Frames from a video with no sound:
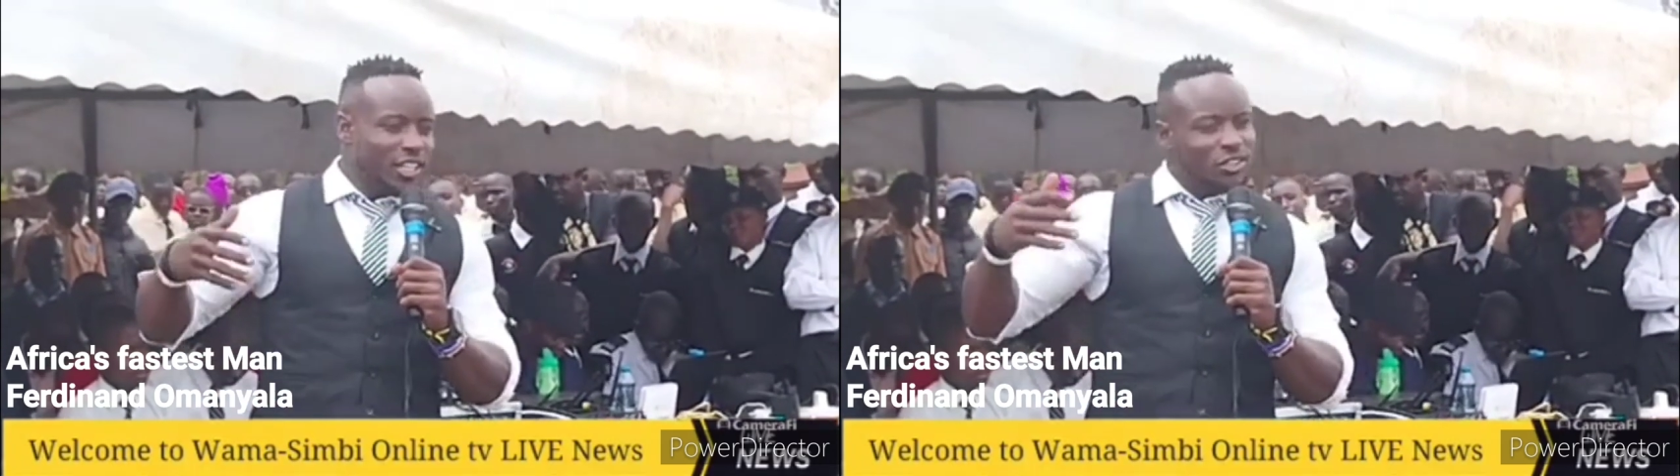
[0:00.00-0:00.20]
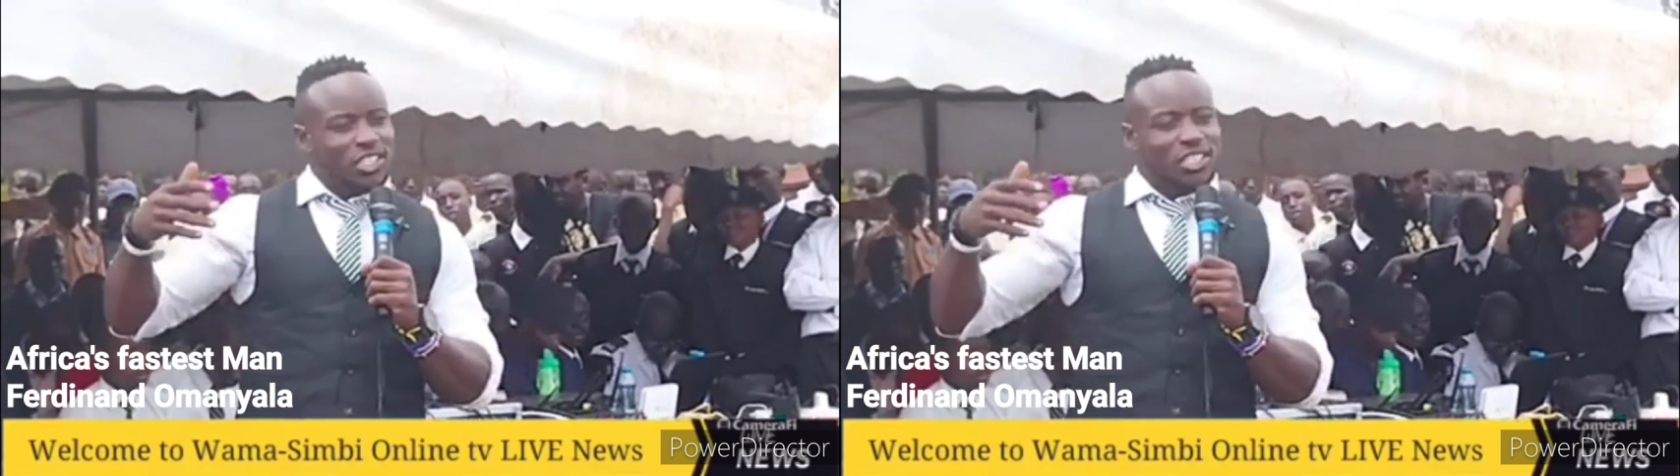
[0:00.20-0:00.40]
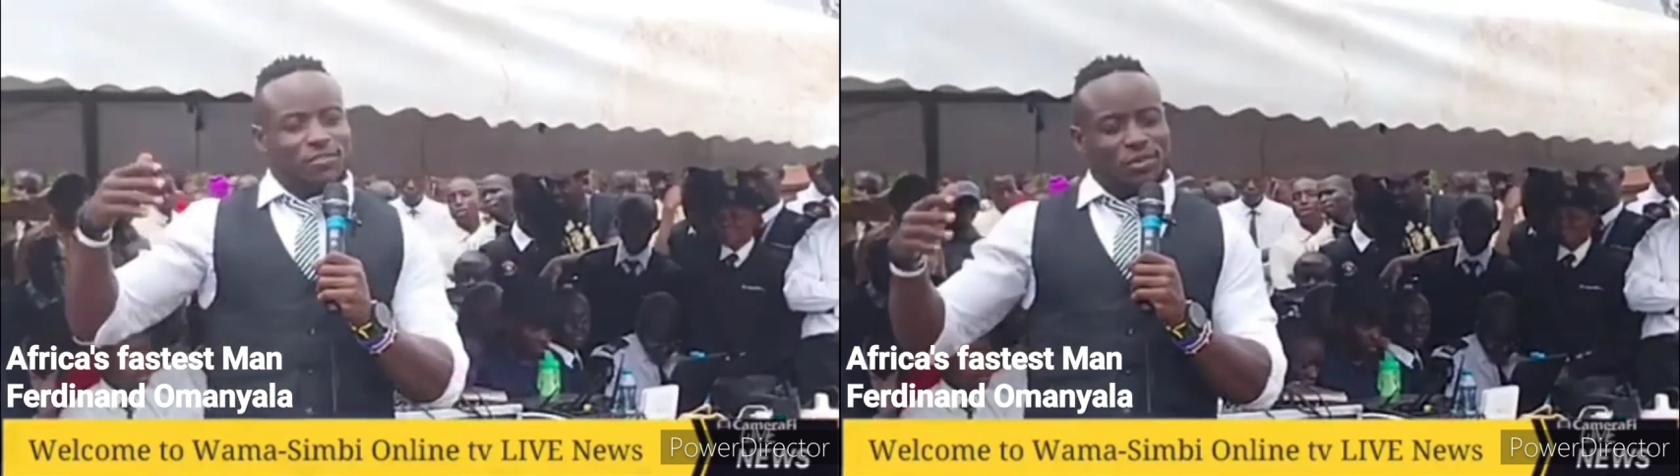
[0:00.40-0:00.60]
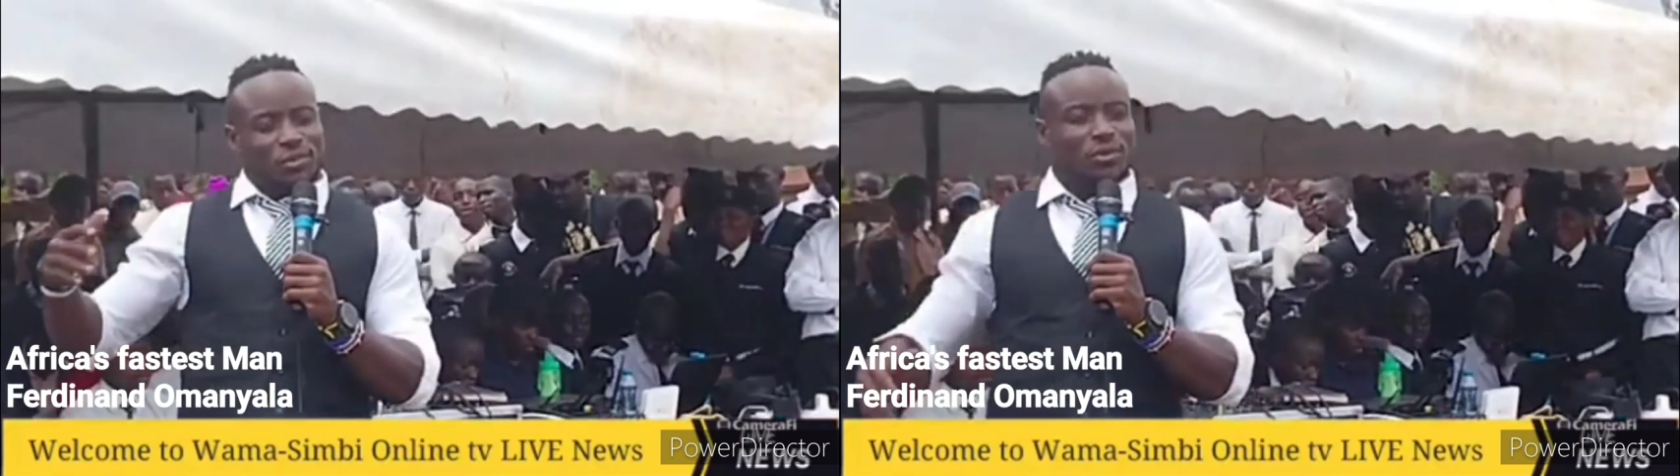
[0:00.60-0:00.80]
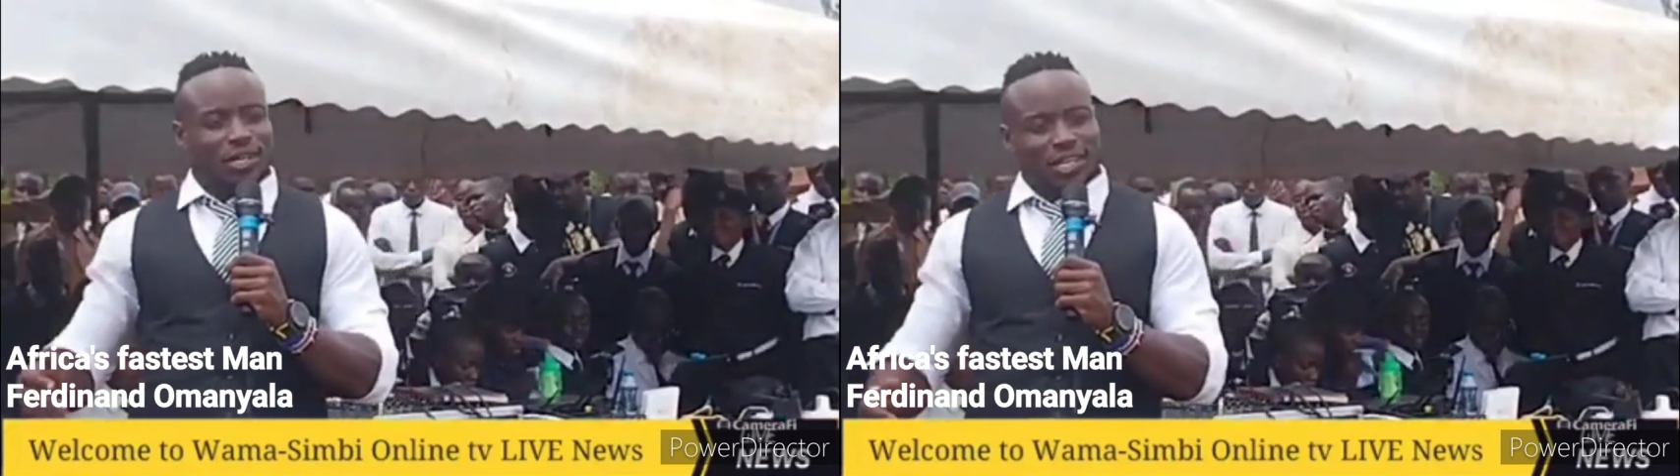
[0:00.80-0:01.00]
zako
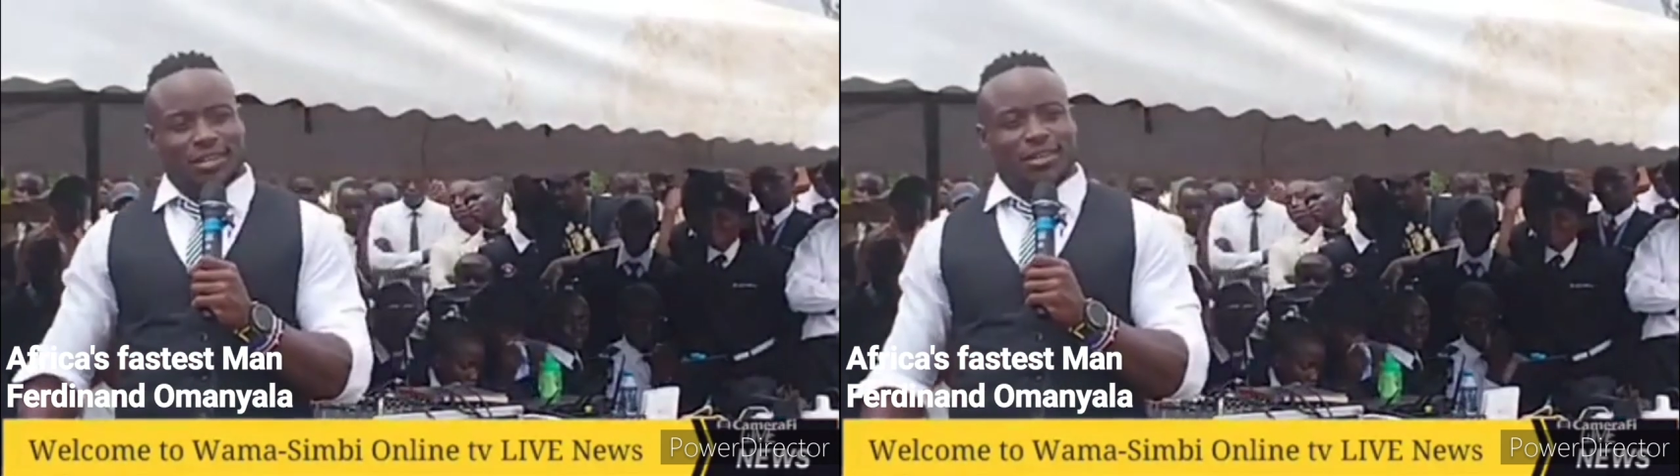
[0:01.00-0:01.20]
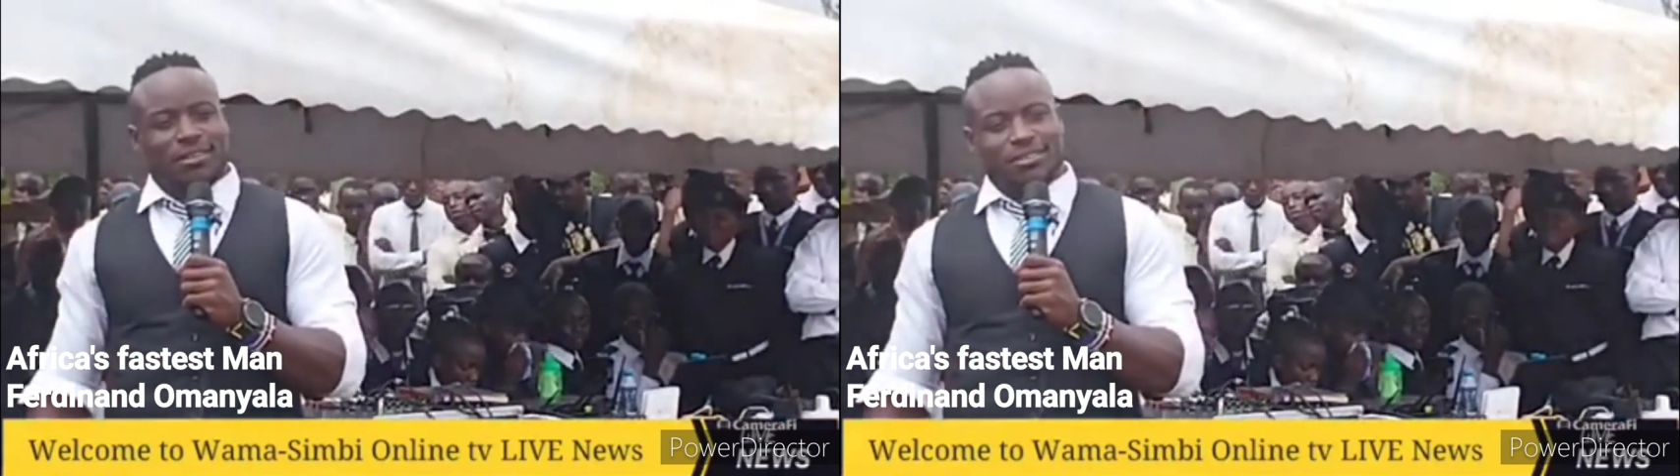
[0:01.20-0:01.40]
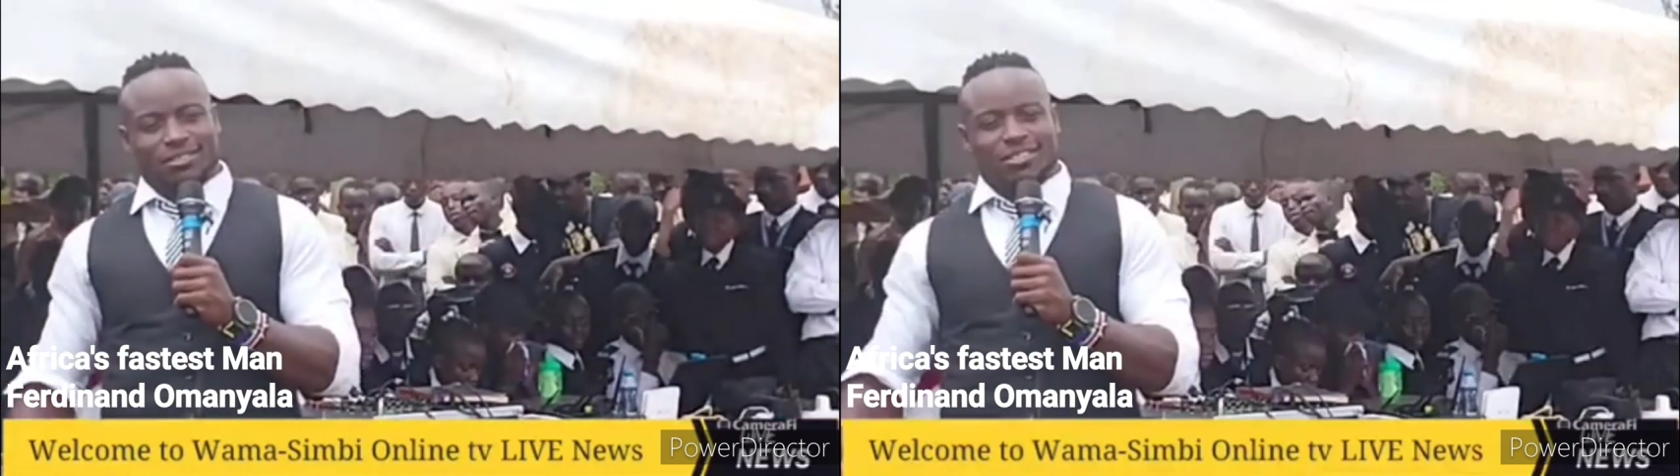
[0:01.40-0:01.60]
zikifungwa na